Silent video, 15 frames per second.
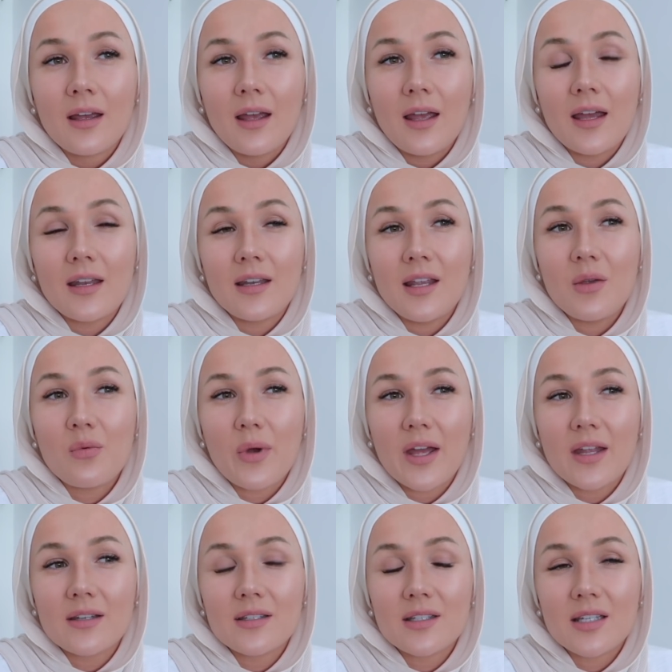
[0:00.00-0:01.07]
And he
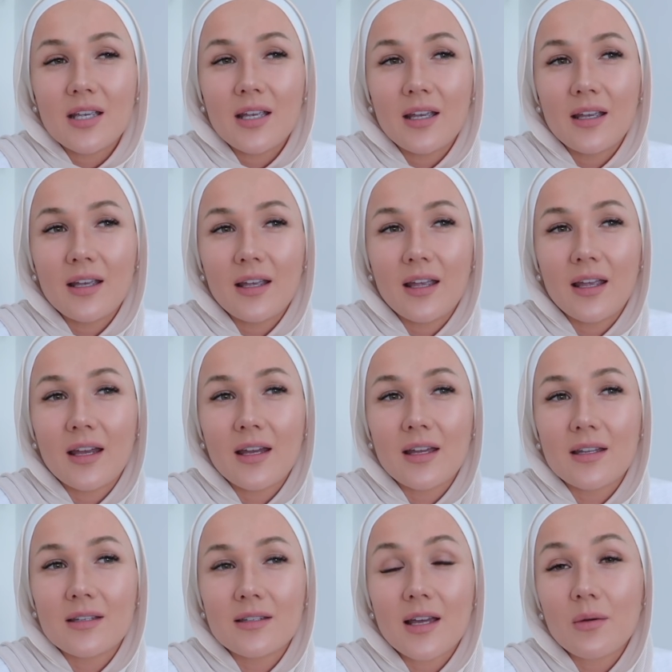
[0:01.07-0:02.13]
went,
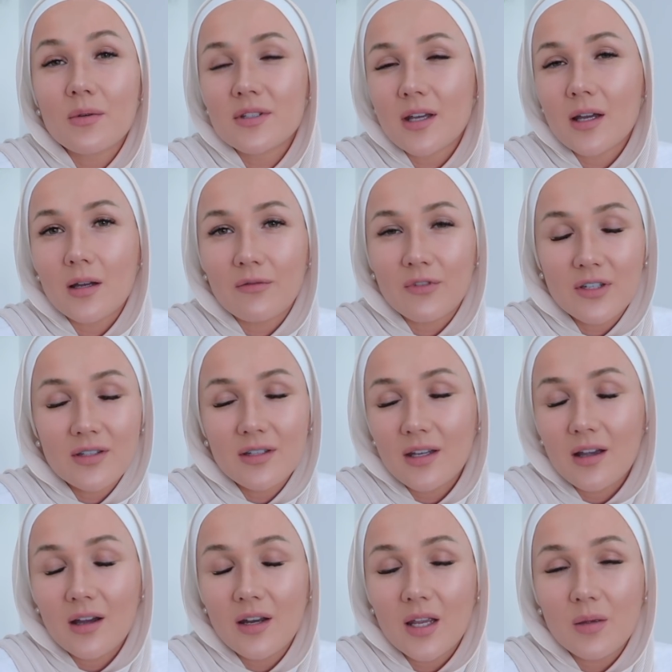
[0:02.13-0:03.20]
and I was obviously
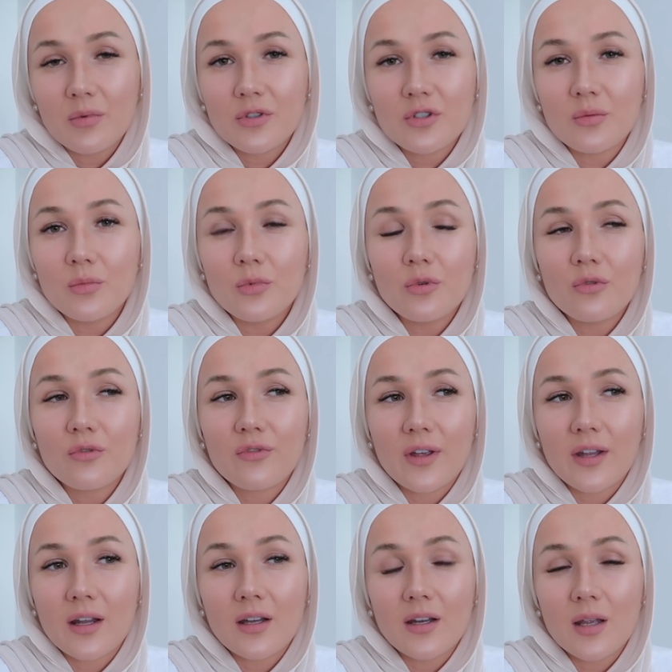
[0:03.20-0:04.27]
unable to move
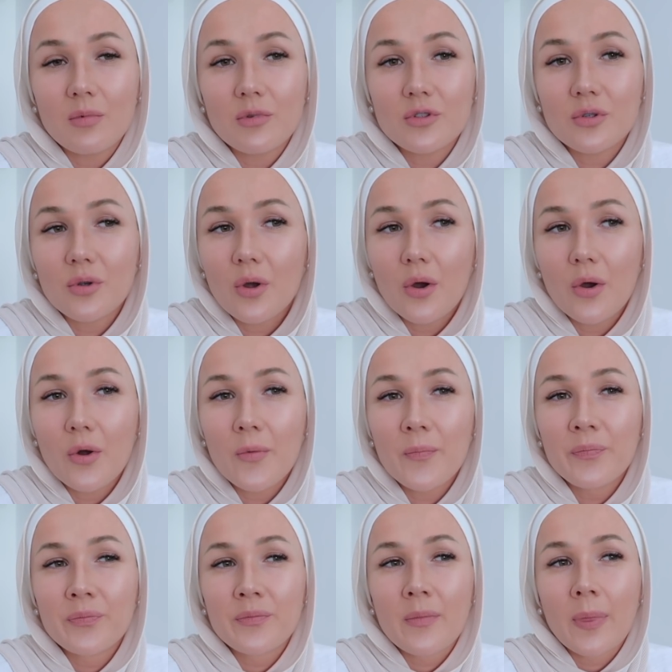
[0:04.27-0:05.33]
and unable to
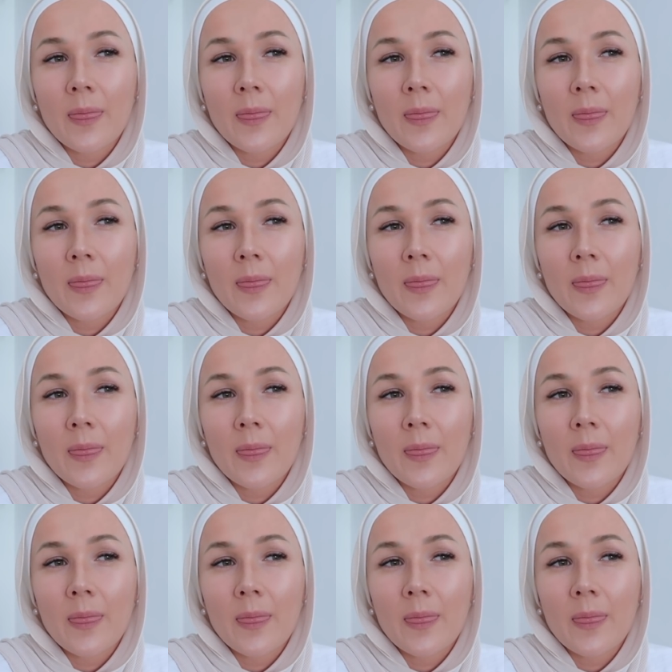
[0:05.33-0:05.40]
go.